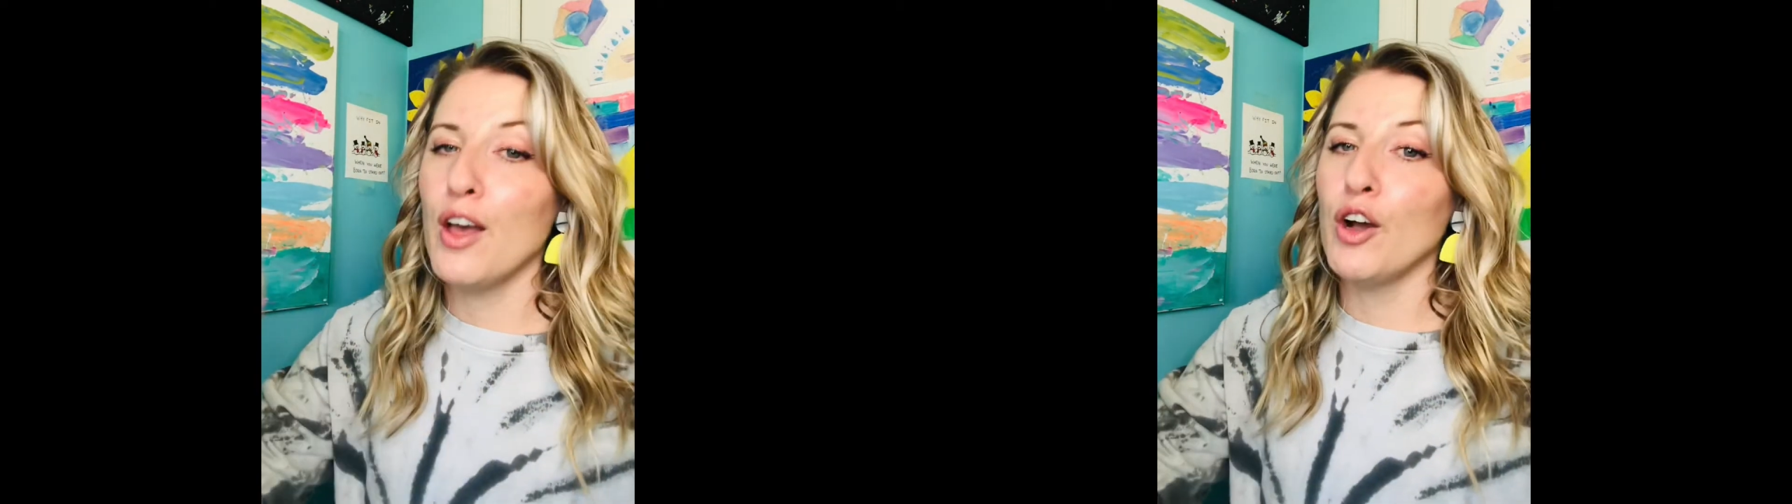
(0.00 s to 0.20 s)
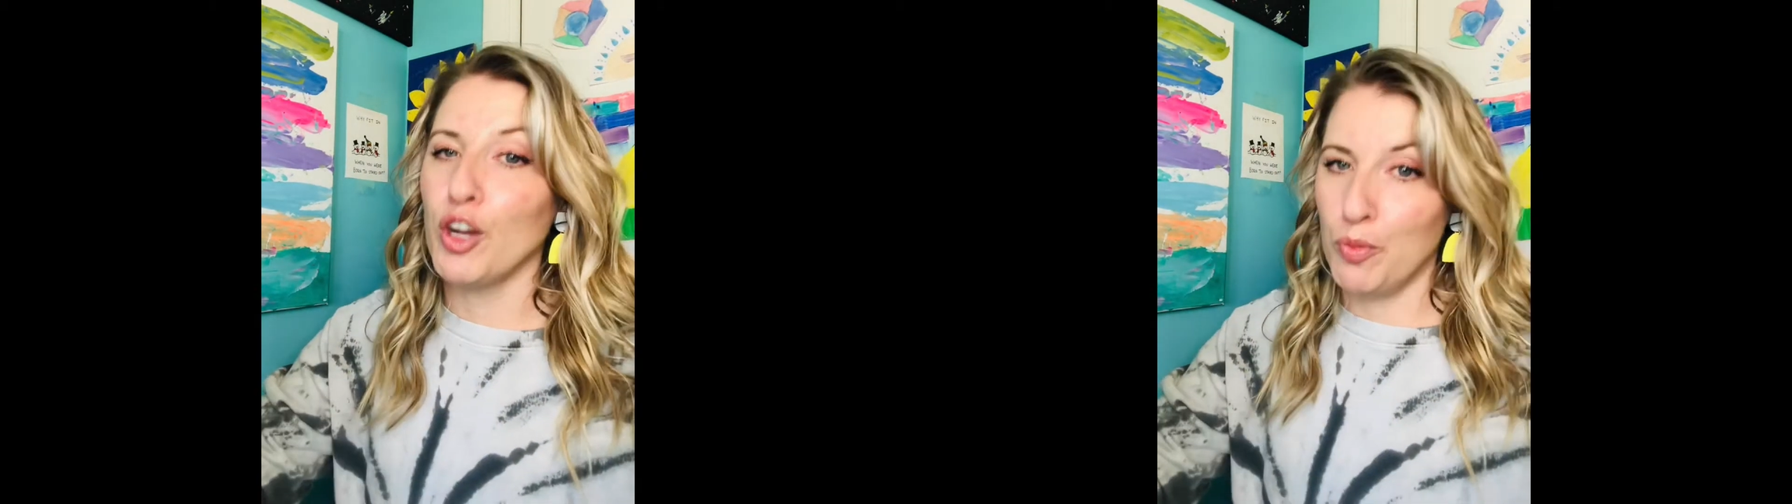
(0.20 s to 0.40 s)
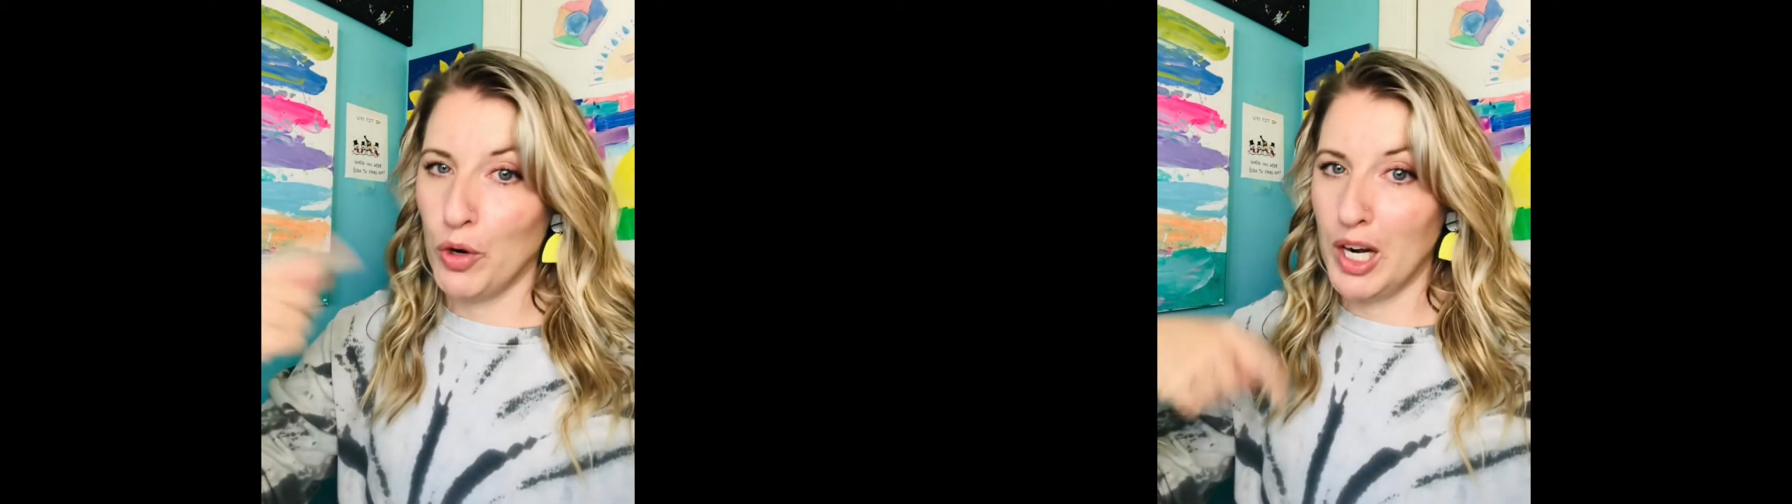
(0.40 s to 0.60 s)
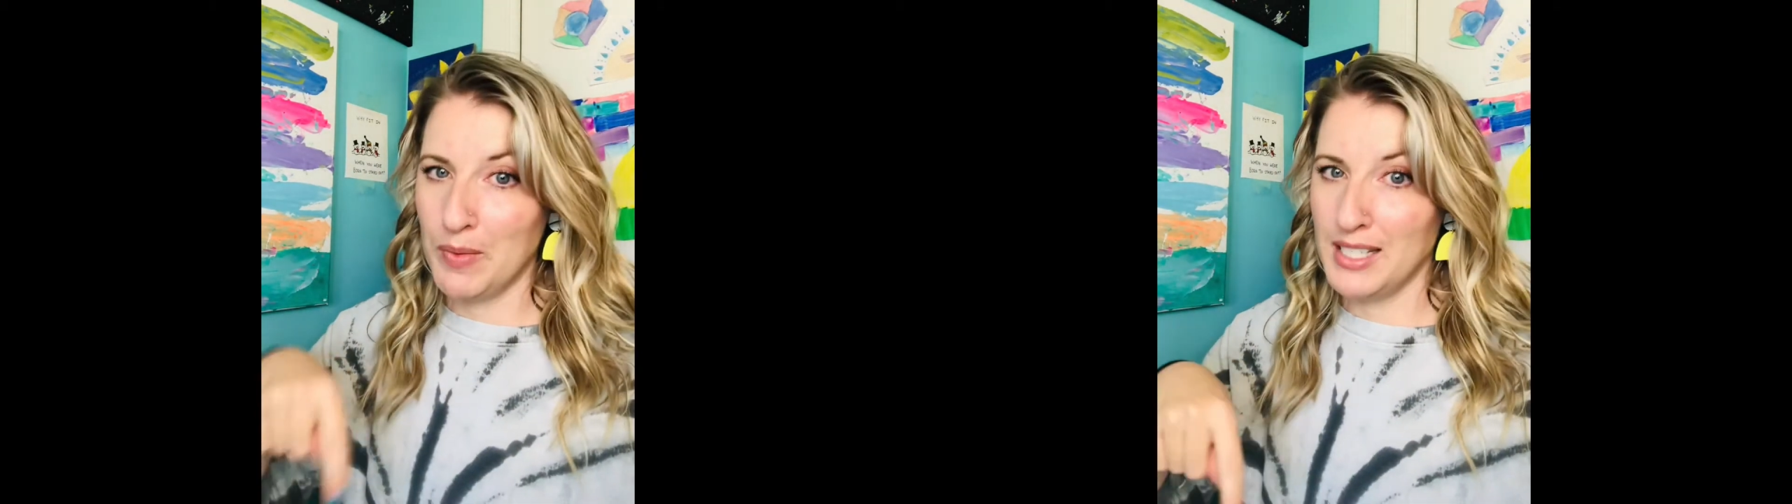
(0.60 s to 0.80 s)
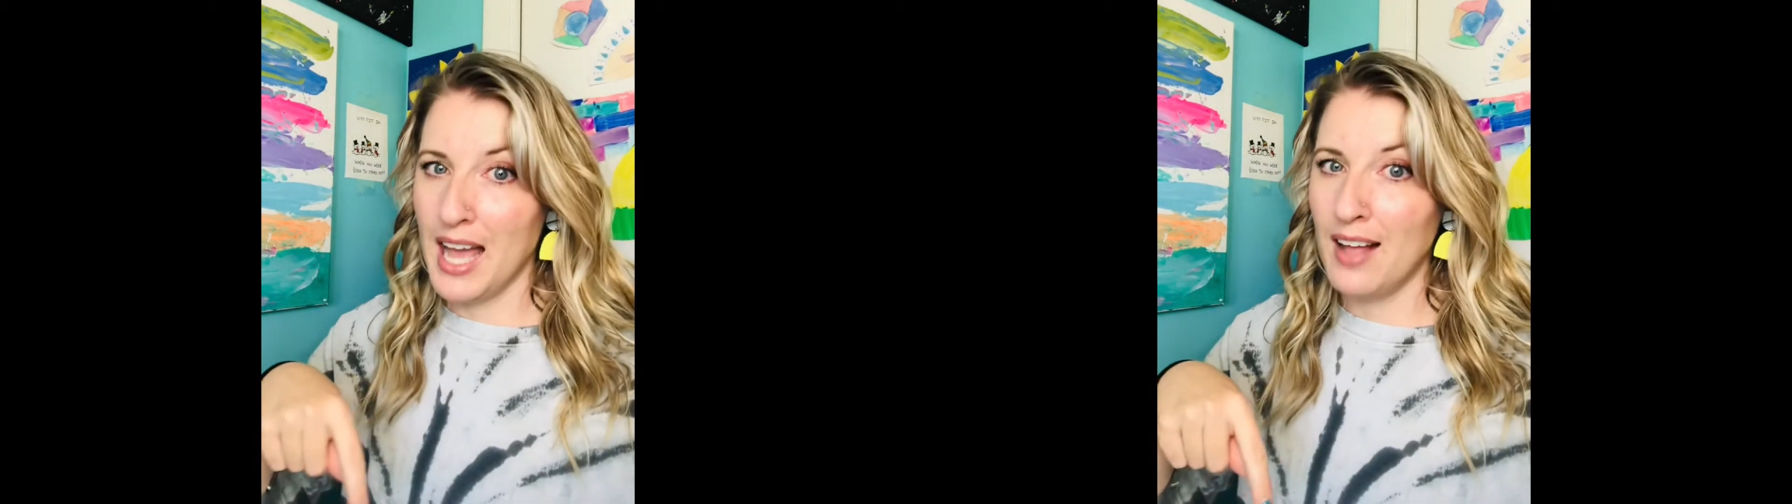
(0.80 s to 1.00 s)
"Good morning,
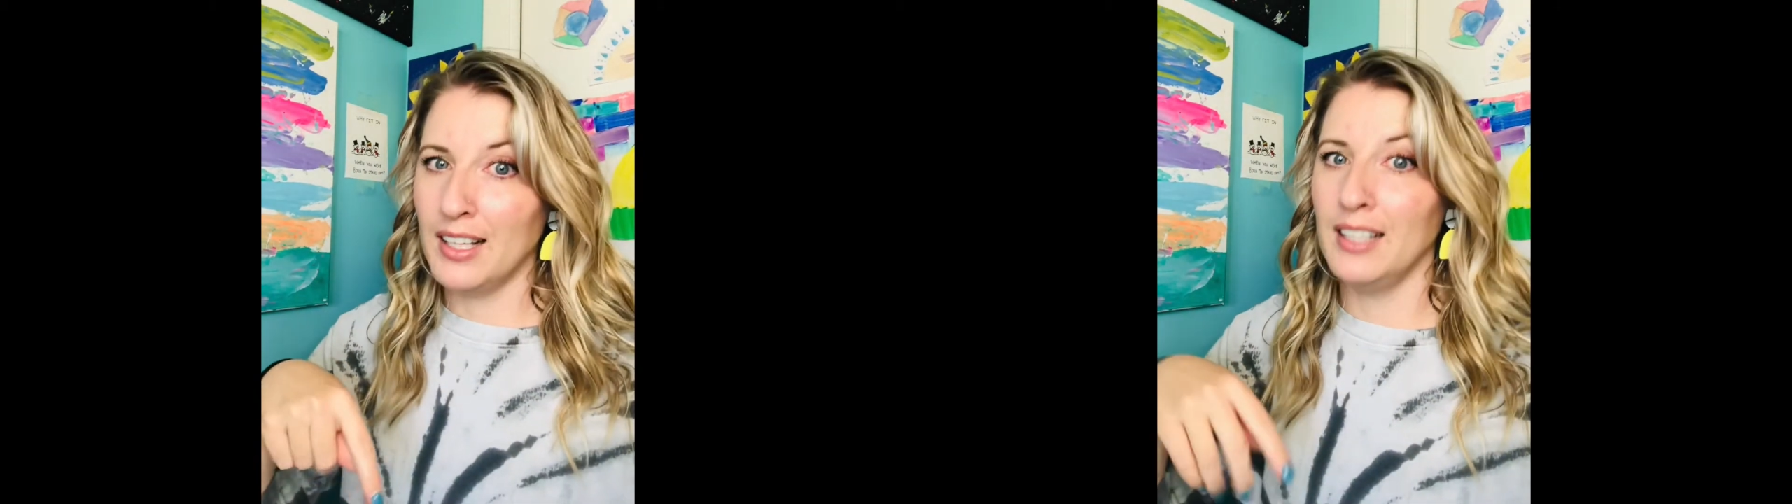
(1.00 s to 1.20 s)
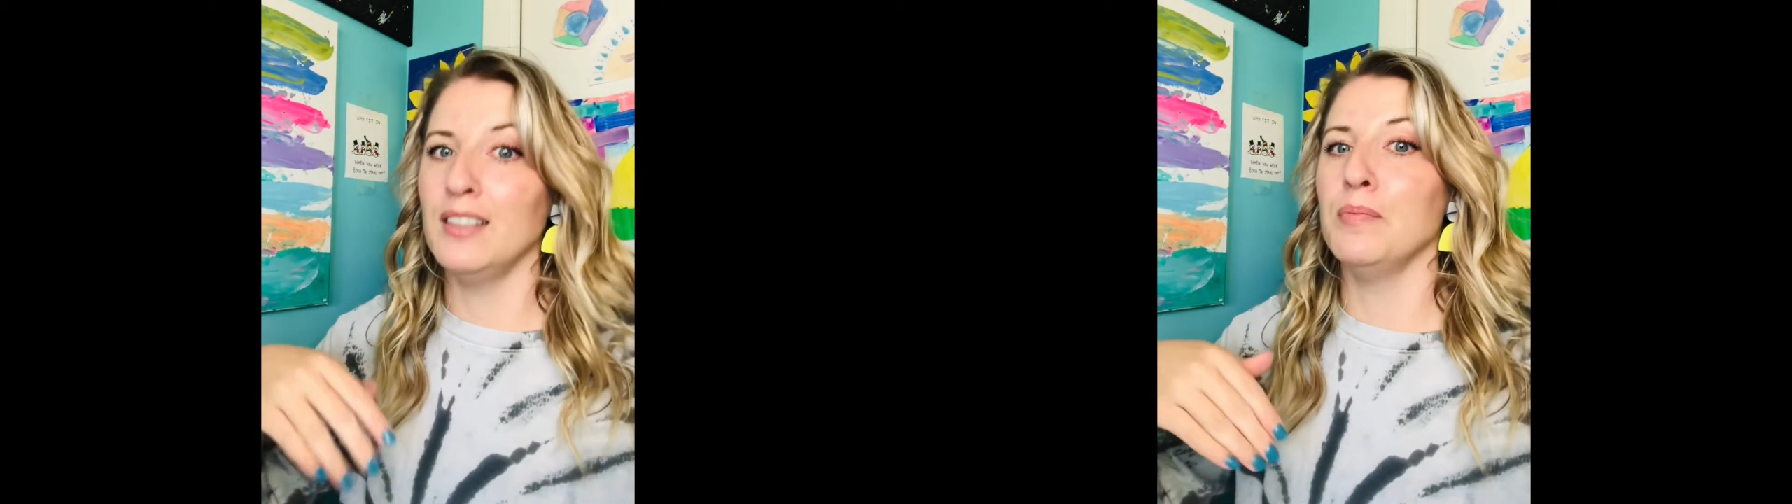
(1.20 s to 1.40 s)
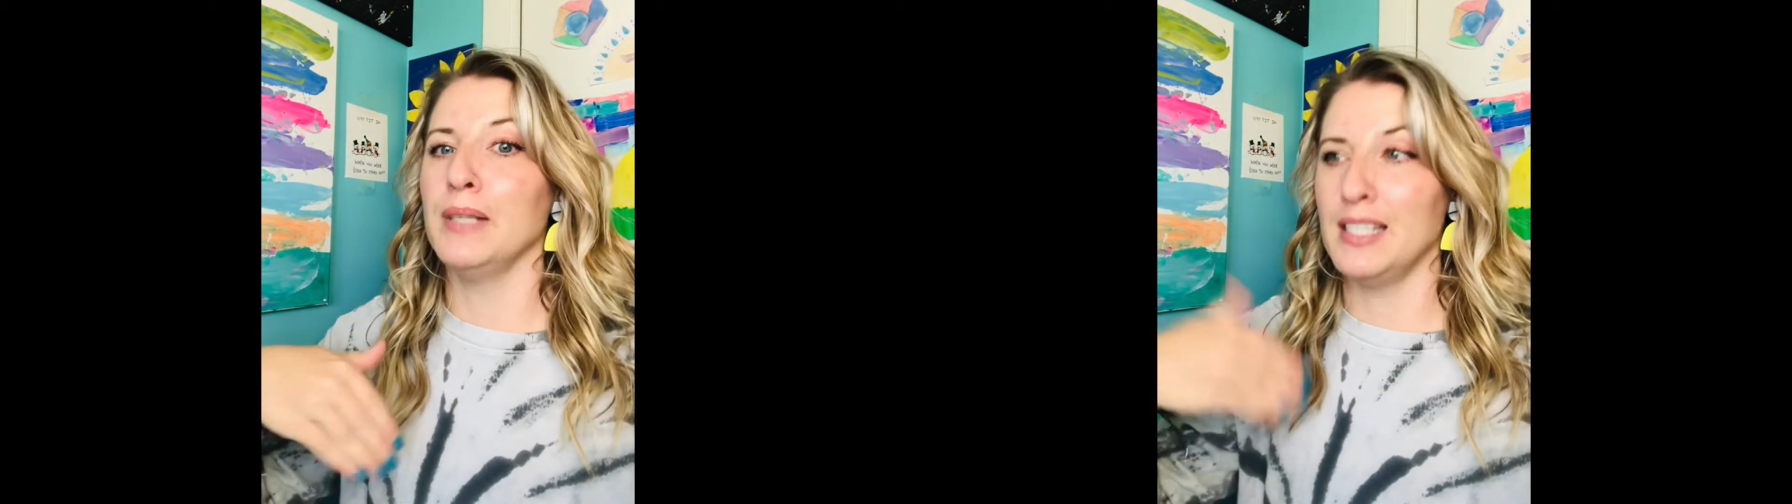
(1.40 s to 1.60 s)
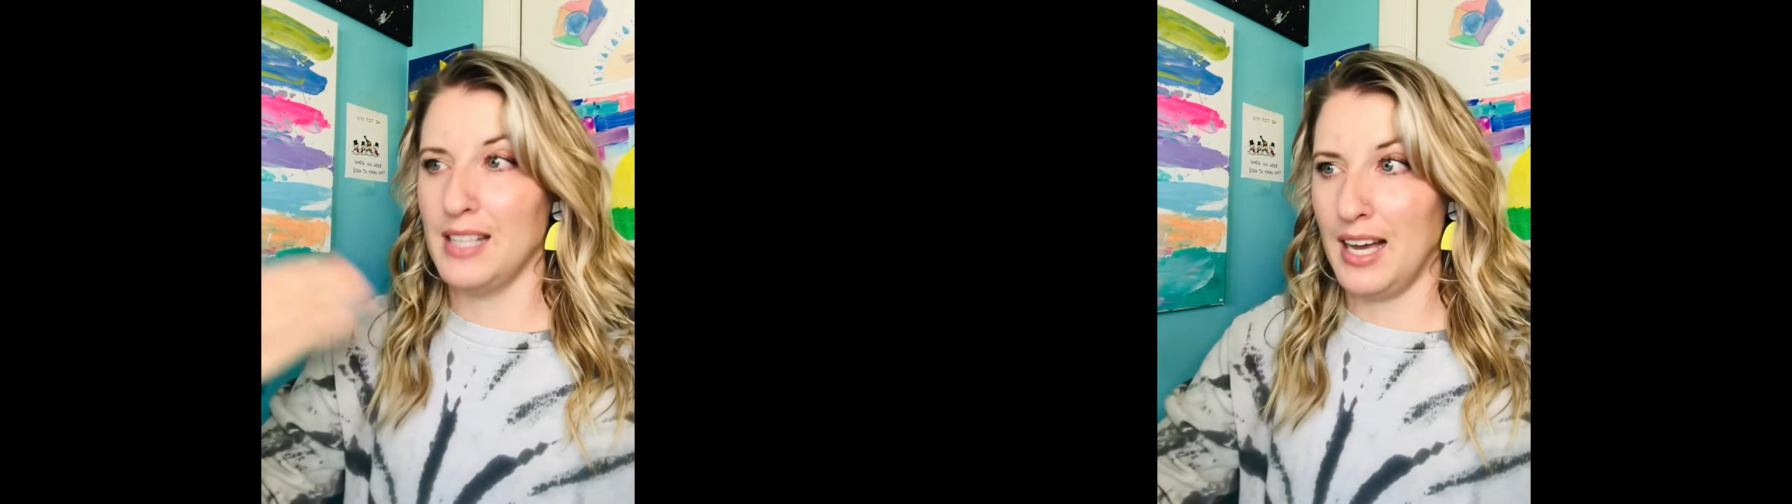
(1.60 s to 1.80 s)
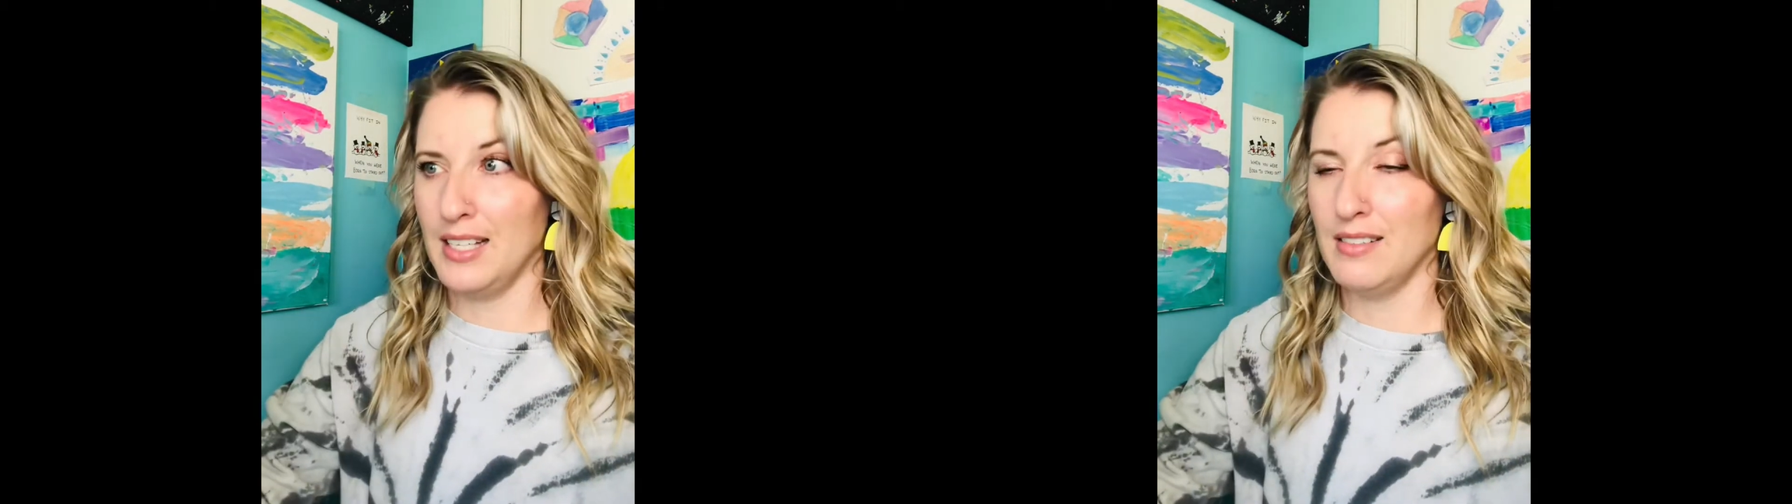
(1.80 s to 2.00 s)
Miss Allen," because
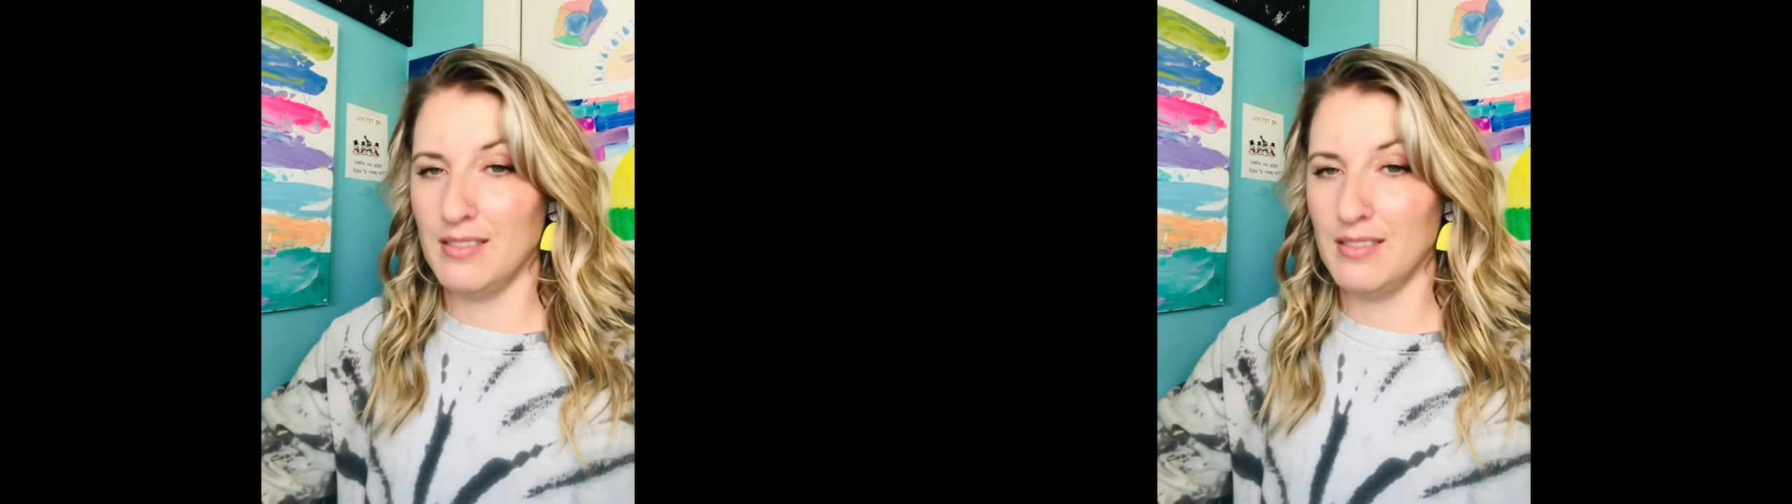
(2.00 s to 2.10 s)
I